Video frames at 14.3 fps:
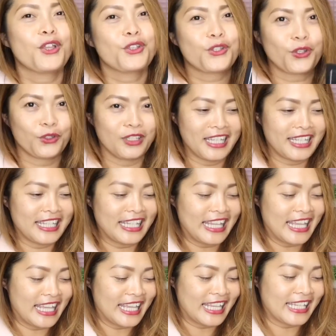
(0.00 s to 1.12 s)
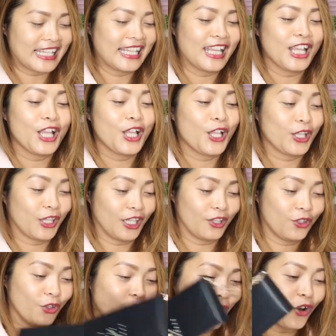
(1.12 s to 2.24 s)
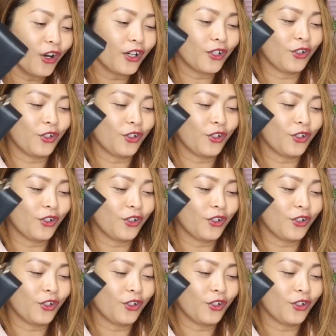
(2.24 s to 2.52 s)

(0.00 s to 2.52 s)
So, this is the Dior